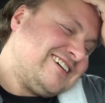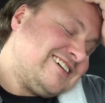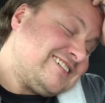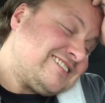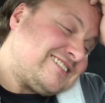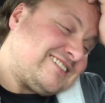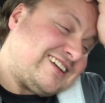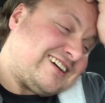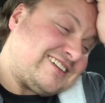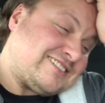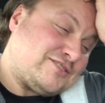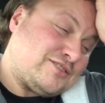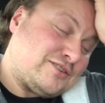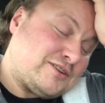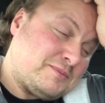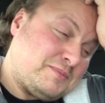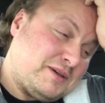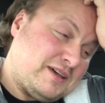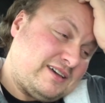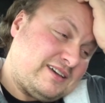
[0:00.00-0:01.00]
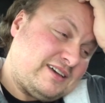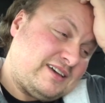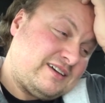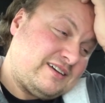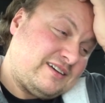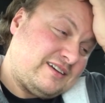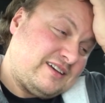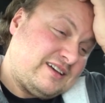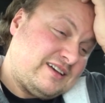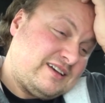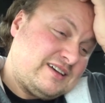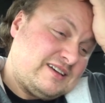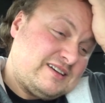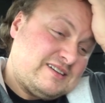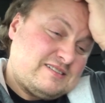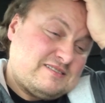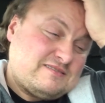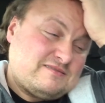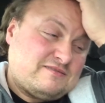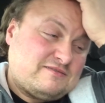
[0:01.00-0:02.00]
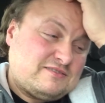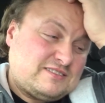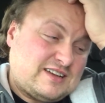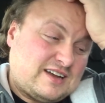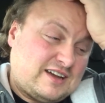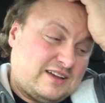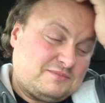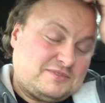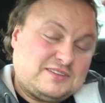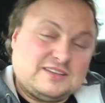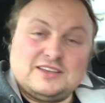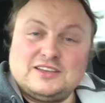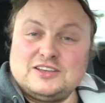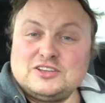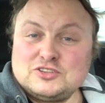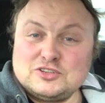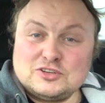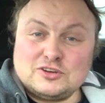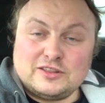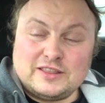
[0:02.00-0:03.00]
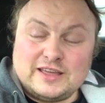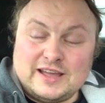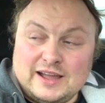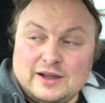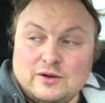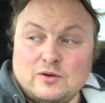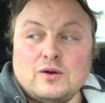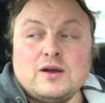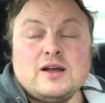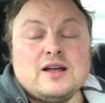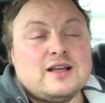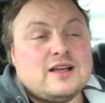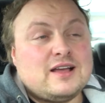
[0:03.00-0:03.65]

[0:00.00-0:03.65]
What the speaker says: So that took a bit of time to sort that out.